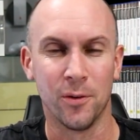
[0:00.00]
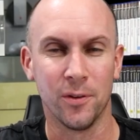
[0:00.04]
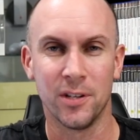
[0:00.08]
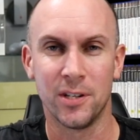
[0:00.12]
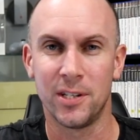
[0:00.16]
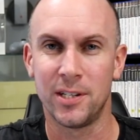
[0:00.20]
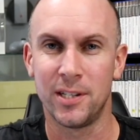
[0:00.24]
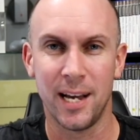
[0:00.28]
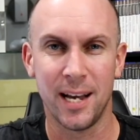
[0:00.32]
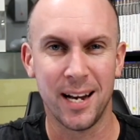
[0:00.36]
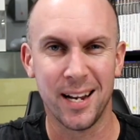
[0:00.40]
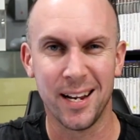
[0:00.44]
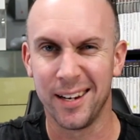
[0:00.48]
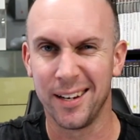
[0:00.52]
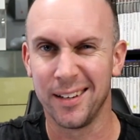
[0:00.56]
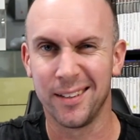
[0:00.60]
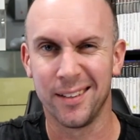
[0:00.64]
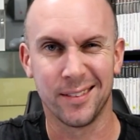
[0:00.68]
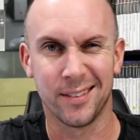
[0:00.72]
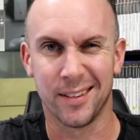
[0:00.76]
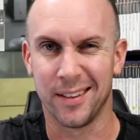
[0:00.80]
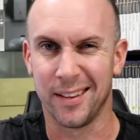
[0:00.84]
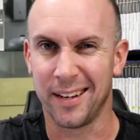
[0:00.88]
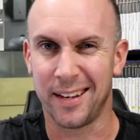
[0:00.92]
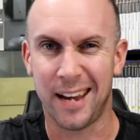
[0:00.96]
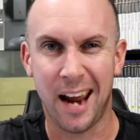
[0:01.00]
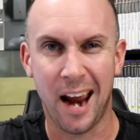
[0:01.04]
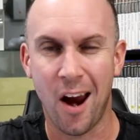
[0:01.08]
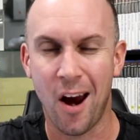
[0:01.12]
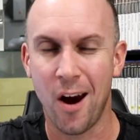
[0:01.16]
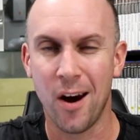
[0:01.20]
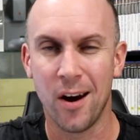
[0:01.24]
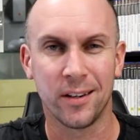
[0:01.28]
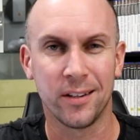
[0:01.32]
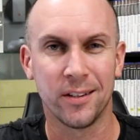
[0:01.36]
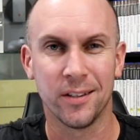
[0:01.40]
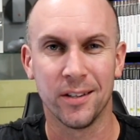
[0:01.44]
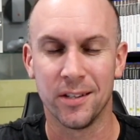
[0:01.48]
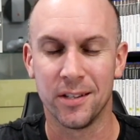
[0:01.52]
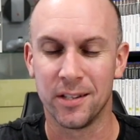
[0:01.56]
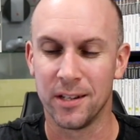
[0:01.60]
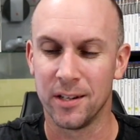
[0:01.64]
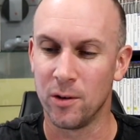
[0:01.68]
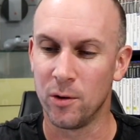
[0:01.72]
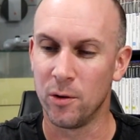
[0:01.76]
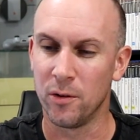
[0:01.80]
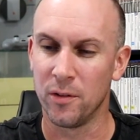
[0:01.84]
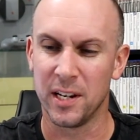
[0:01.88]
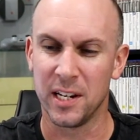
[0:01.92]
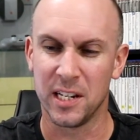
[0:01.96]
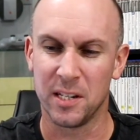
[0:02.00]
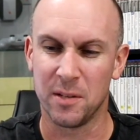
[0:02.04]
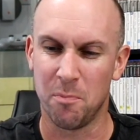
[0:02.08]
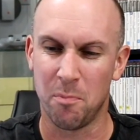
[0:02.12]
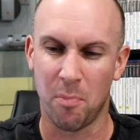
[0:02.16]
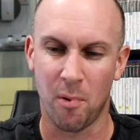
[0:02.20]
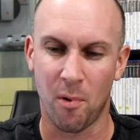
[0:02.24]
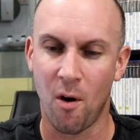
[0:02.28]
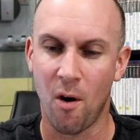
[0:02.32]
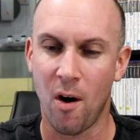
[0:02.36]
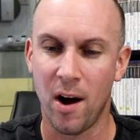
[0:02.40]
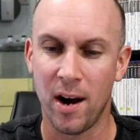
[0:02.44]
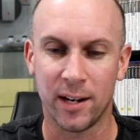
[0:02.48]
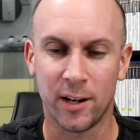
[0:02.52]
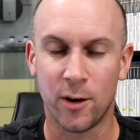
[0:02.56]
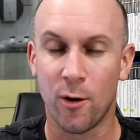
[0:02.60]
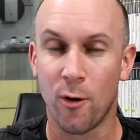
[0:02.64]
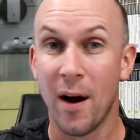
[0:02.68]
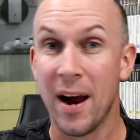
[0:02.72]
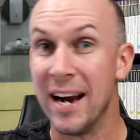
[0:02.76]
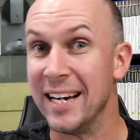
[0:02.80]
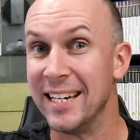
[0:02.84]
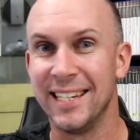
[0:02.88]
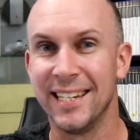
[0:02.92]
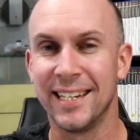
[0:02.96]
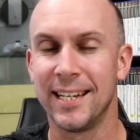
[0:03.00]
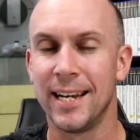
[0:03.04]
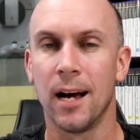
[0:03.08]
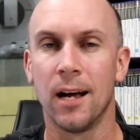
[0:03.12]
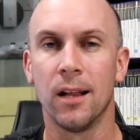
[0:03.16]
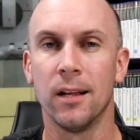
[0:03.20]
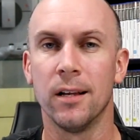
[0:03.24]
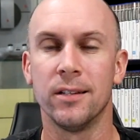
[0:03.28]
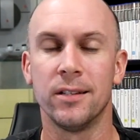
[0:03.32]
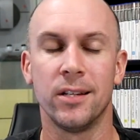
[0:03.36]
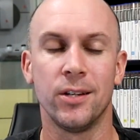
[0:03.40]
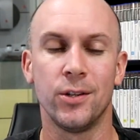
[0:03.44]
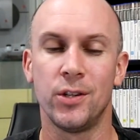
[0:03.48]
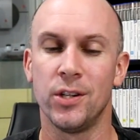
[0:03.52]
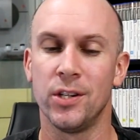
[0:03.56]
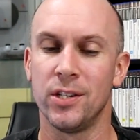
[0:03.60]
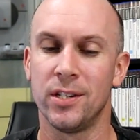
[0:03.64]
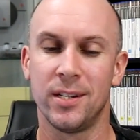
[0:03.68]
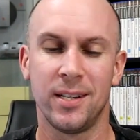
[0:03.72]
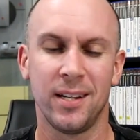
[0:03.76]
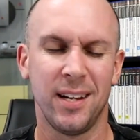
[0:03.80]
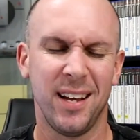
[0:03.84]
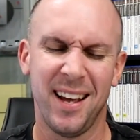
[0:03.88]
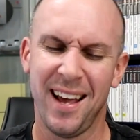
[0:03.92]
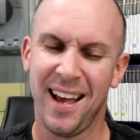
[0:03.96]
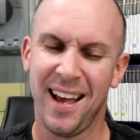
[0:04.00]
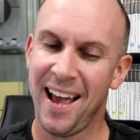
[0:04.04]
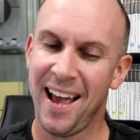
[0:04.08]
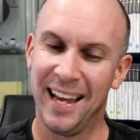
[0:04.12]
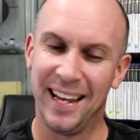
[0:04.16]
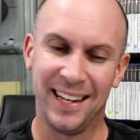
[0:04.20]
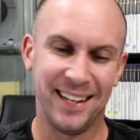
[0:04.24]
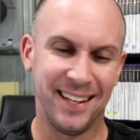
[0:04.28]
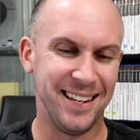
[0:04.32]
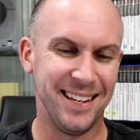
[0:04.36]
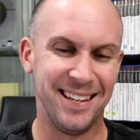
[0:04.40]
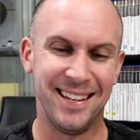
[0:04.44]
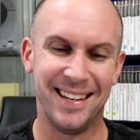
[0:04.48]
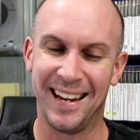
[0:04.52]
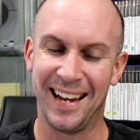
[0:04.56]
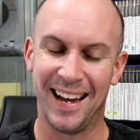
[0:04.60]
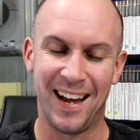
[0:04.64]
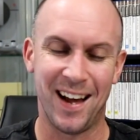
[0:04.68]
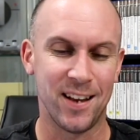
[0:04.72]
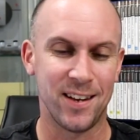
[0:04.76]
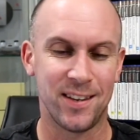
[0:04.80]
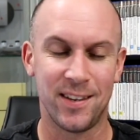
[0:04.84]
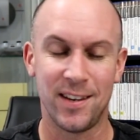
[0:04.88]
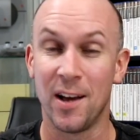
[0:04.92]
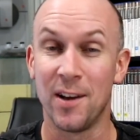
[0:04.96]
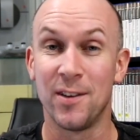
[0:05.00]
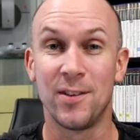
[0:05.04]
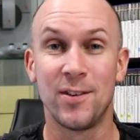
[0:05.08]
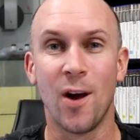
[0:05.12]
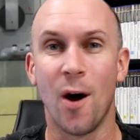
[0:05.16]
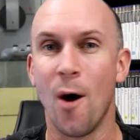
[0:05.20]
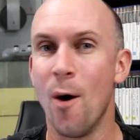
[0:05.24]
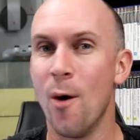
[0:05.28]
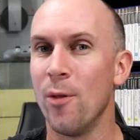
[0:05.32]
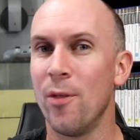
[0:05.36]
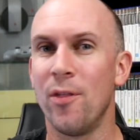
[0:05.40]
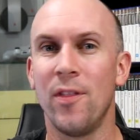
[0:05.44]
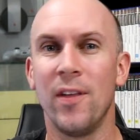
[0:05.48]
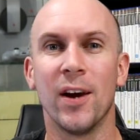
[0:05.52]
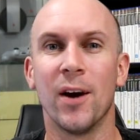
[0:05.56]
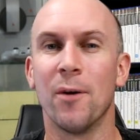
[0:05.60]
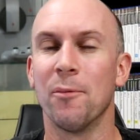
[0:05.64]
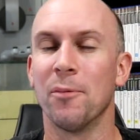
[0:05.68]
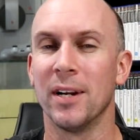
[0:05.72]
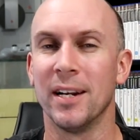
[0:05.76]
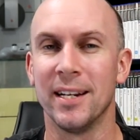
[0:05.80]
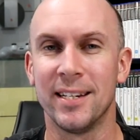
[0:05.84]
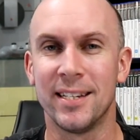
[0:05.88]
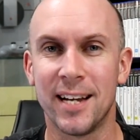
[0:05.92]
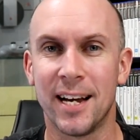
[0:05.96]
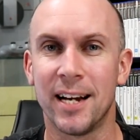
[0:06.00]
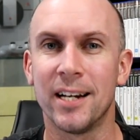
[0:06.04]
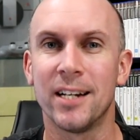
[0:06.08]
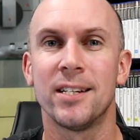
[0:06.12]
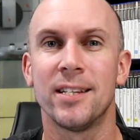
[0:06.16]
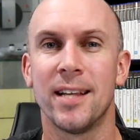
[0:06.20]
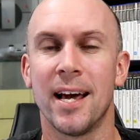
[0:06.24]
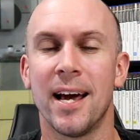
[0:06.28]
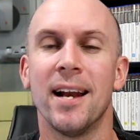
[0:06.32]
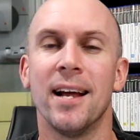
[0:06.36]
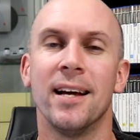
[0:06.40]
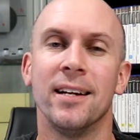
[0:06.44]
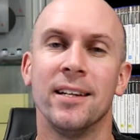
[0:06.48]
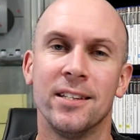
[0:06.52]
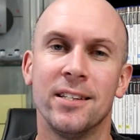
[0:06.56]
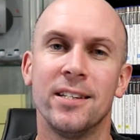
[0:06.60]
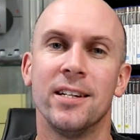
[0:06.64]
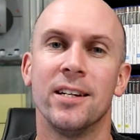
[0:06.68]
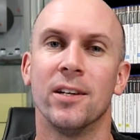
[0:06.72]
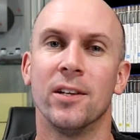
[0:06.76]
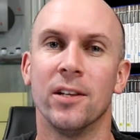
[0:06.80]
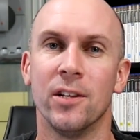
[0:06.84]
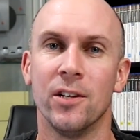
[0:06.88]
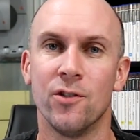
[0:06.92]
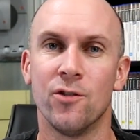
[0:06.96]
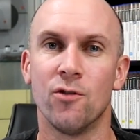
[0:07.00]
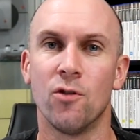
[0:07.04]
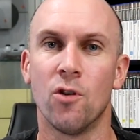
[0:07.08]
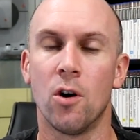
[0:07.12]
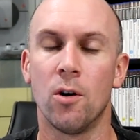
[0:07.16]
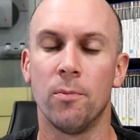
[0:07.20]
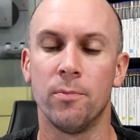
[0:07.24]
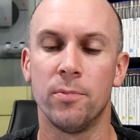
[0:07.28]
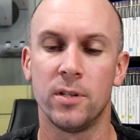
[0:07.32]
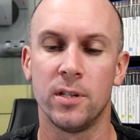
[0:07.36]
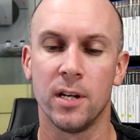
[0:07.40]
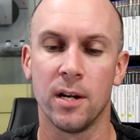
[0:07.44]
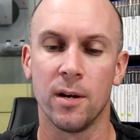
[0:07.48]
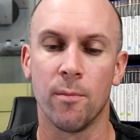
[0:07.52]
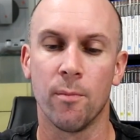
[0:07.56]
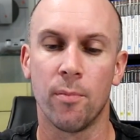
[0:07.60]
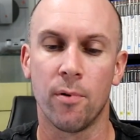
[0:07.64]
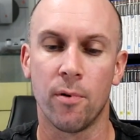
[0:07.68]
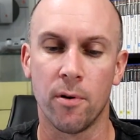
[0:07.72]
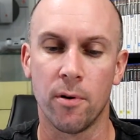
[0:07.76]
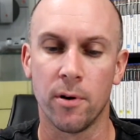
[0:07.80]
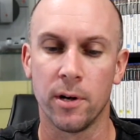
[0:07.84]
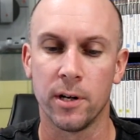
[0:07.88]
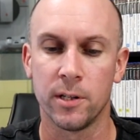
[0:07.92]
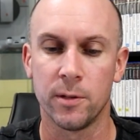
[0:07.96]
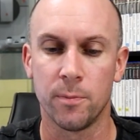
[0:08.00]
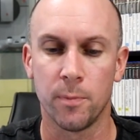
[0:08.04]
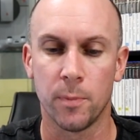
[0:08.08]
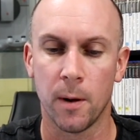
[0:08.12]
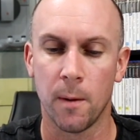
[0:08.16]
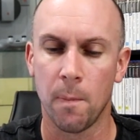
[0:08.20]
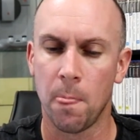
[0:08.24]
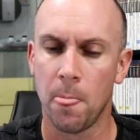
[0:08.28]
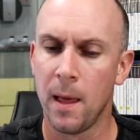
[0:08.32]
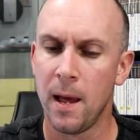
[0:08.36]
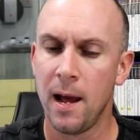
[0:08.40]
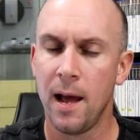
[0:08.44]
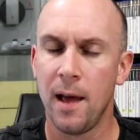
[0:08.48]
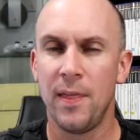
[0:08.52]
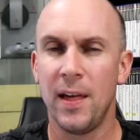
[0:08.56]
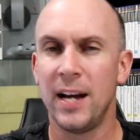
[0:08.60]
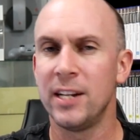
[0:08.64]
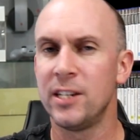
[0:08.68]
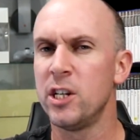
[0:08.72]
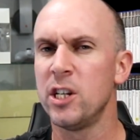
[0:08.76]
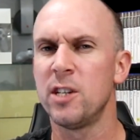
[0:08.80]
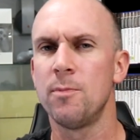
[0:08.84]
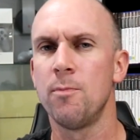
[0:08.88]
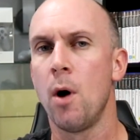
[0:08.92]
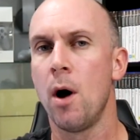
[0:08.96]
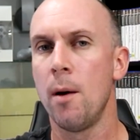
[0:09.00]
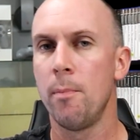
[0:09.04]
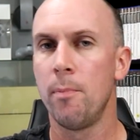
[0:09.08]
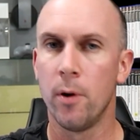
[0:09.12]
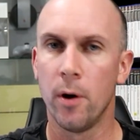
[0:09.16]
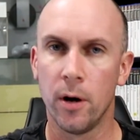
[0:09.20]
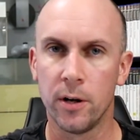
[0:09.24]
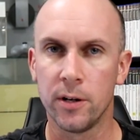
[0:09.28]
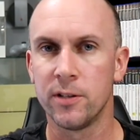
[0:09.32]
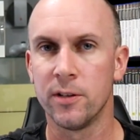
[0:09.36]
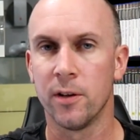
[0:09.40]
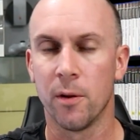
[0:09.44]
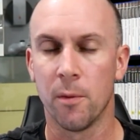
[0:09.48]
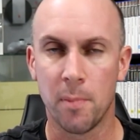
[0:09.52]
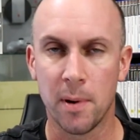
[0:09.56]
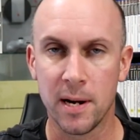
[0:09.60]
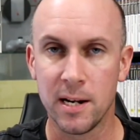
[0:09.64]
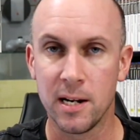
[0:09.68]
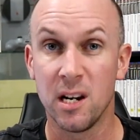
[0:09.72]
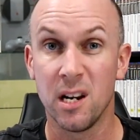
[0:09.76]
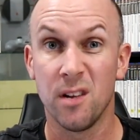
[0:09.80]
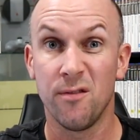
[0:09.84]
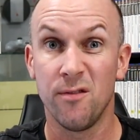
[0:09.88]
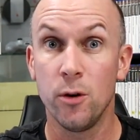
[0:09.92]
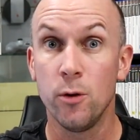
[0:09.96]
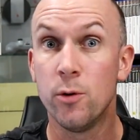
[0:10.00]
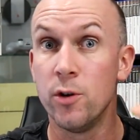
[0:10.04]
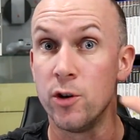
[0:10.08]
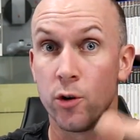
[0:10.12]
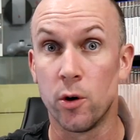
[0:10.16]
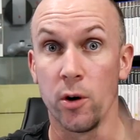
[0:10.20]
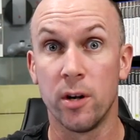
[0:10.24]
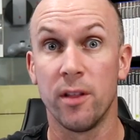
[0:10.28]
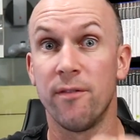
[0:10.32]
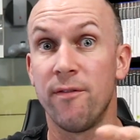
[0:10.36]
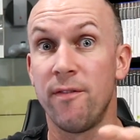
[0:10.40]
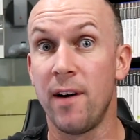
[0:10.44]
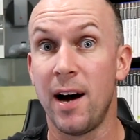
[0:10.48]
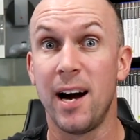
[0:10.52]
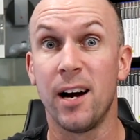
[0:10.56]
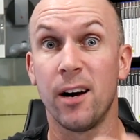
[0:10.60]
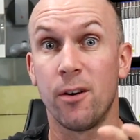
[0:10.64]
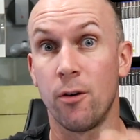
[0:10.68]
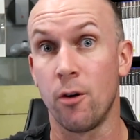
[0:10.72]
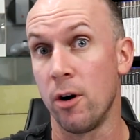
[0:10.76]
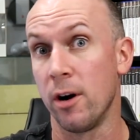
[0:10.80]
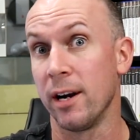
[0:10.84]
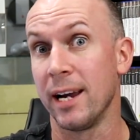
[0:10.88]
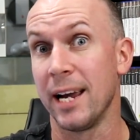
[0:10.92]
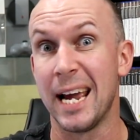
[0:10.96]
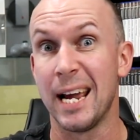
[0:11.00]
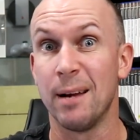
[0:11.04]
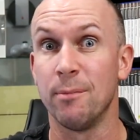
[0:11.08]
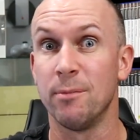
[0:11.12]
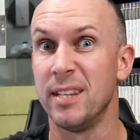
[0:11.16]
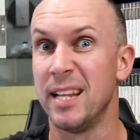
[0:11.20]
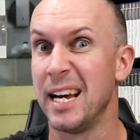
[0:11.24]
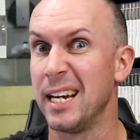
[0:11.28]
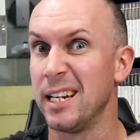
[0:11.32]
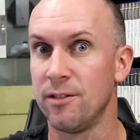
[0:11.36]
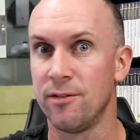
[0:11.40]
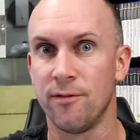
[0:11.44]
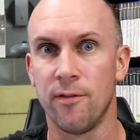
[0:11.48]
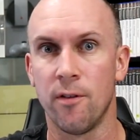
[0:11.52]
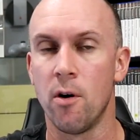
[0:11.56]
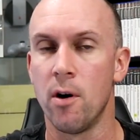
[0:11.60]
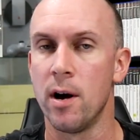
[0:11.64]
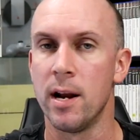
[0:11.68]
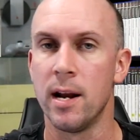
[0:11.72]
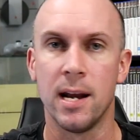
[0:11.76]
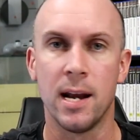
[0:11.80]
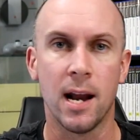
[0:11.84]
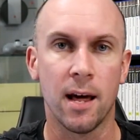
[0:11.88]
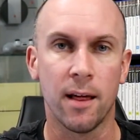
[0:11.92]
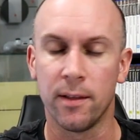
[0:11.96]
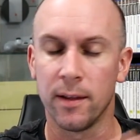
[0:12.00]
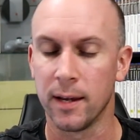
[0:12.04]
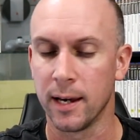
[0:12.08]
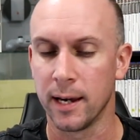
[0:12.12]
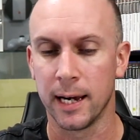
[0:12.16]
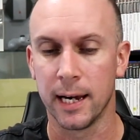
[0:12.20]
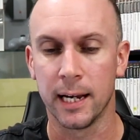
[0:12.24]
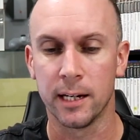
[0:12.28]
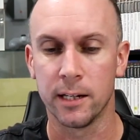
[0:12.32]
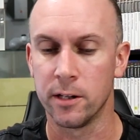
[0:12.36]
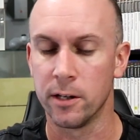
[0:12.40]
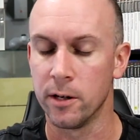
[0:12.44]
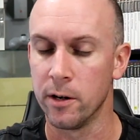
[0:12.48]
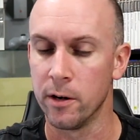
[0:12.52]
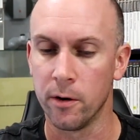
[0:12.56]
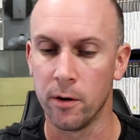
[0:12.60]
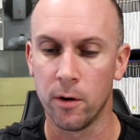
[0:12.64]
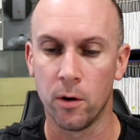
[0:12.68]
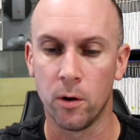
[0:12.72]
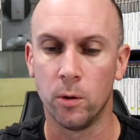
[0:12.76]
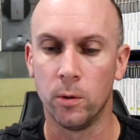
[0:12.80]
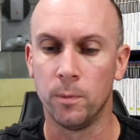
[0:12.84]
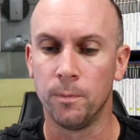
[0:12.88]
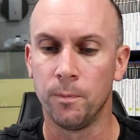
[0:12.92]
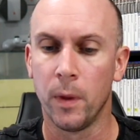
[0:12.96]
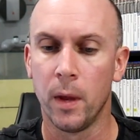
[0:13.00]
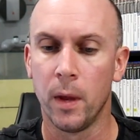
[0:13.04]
The settings and the characters and all these bright, crazy colors, it's just, I don't think I'm going to touch that until it drops in price, but that's just my personal opinion. If you enjoy the Far Cry games, that's fine, nothing against it at all.